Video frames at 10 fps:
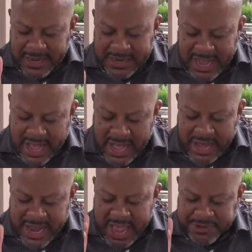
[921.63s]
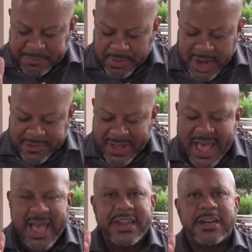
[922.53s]
God has
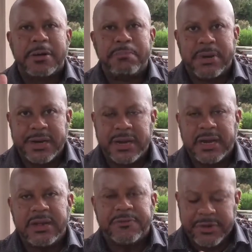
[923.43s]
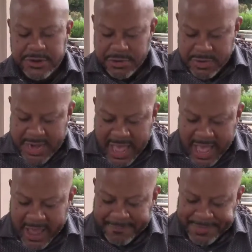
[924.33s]
provided abundantly for you and
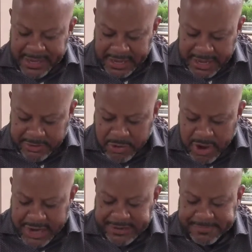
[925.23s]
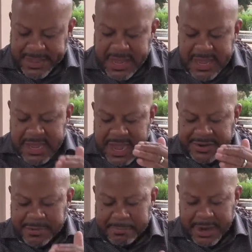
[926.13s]
I in Christ. He
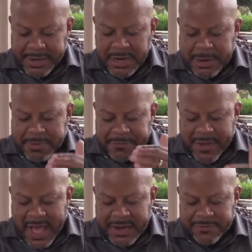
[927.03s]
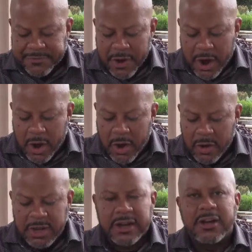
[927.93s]
has abundantly provided for
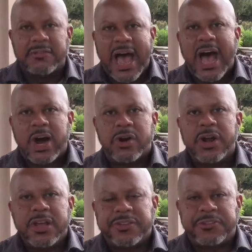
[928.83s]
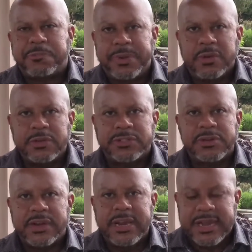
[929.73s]
all of our
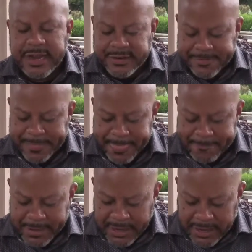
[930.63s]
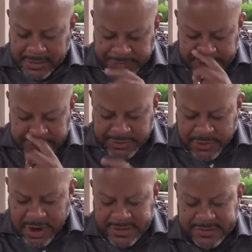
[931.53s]
spiritual needs in Jesus
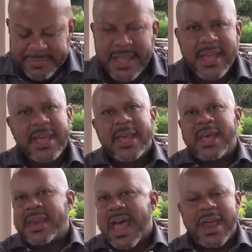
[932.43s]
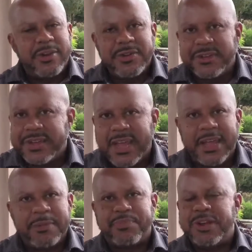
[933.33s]
Christ. Now, I know you're
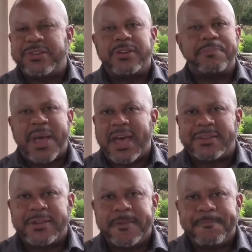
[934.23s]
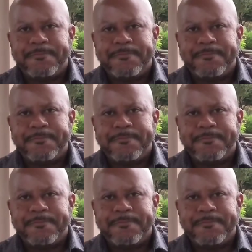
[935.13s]
saying, preacher, pastor,